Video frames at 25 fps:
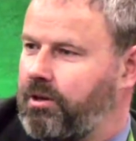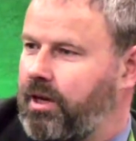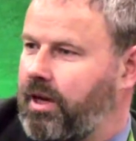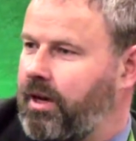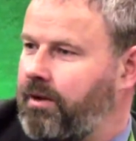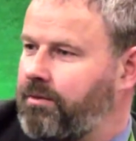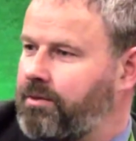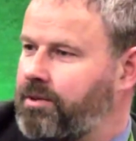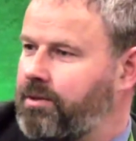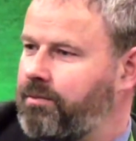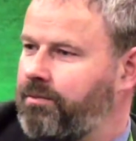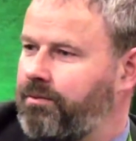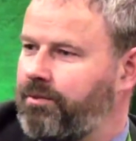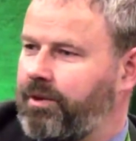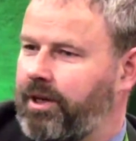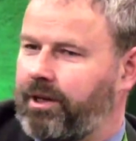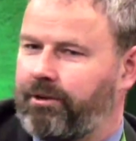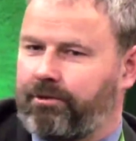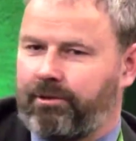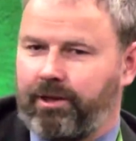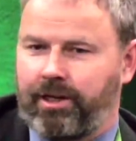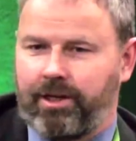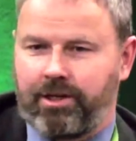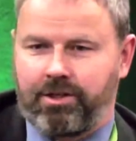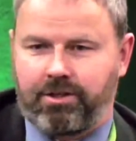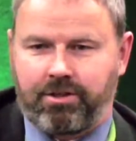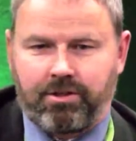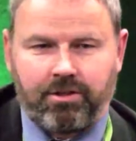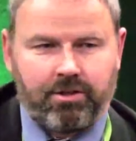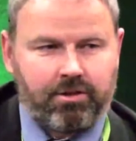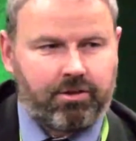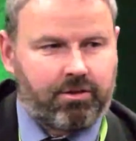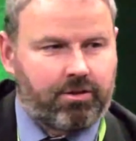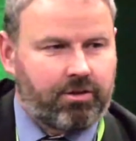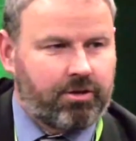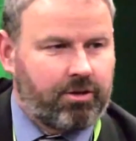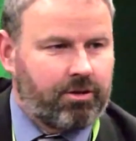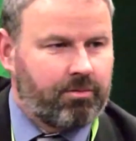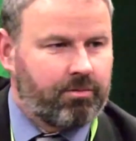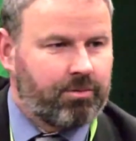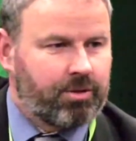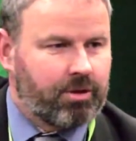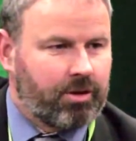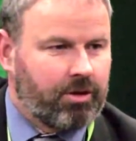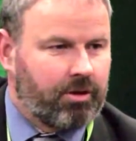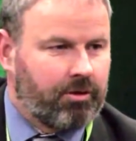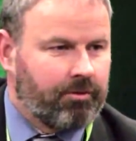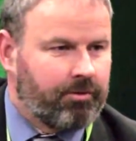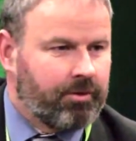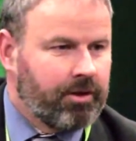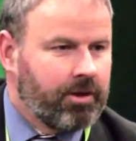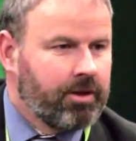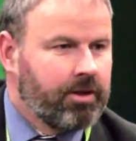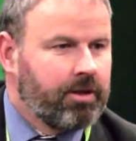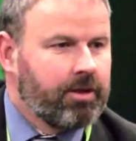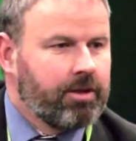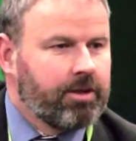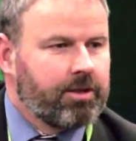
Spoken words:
have some variation in terms of